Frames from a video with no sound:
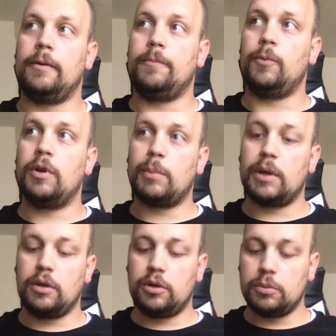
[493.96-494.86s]
One of my
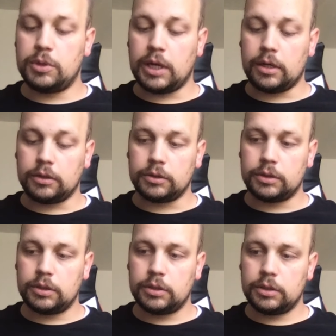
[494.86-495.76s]
YouTube
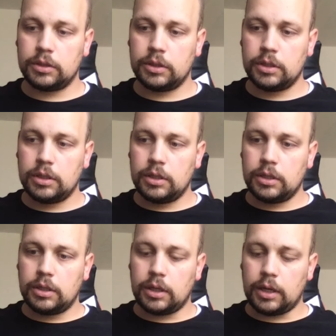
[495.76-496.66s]
channels,
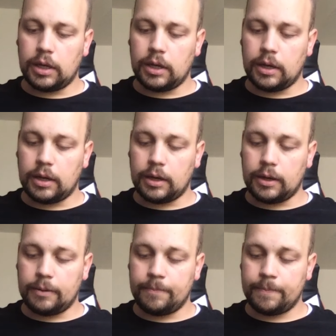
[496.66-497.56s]
of